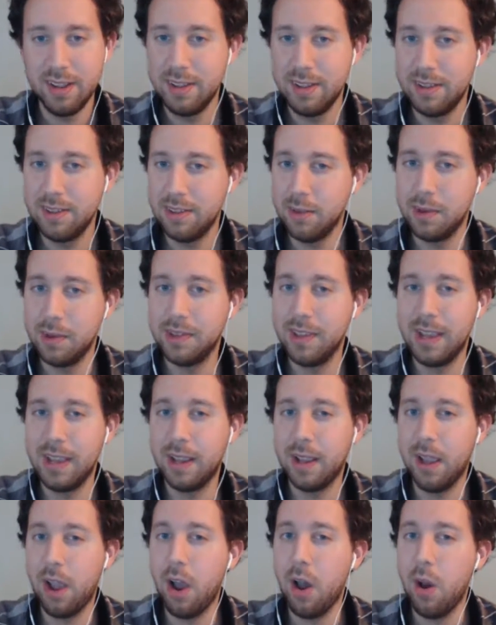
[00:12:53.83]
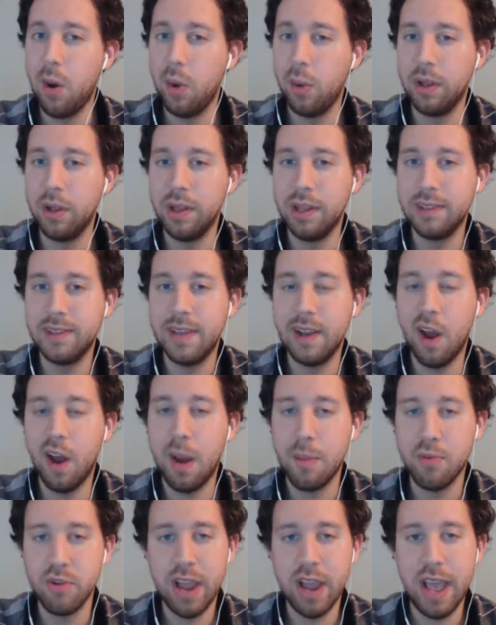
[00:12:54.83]
So it's like, oh, well, let's get
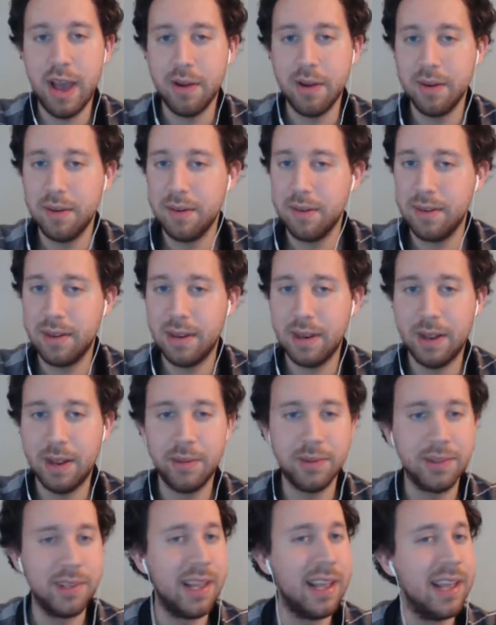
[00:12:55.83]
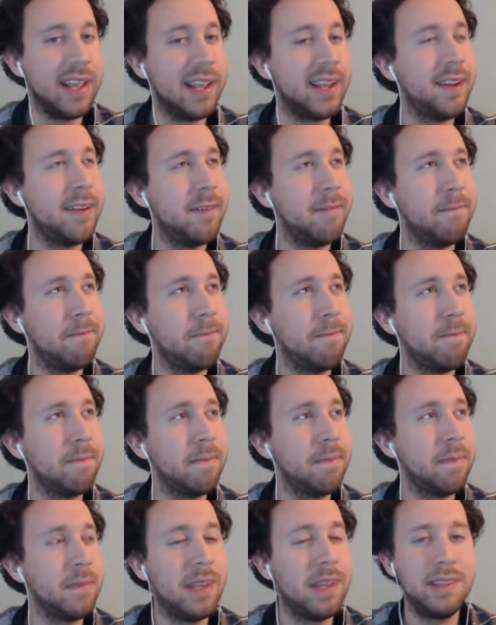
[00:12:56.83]
Aubrey out. I was like,
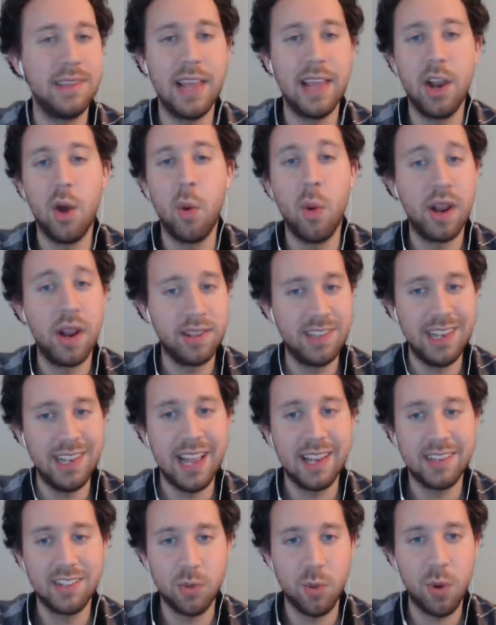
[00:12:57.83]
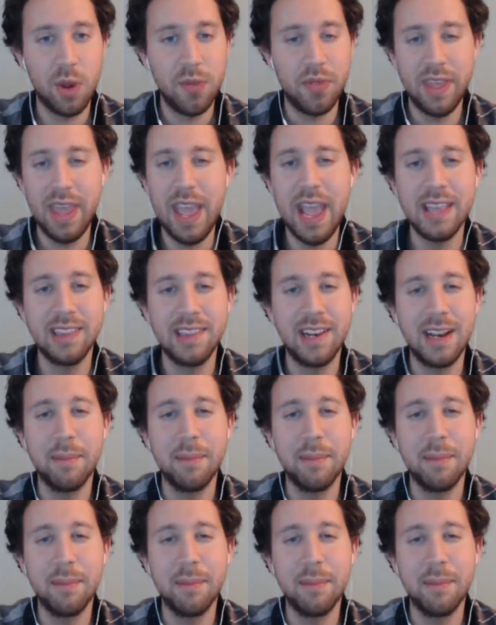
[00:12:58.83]
because they don't want to sit next to her at the end.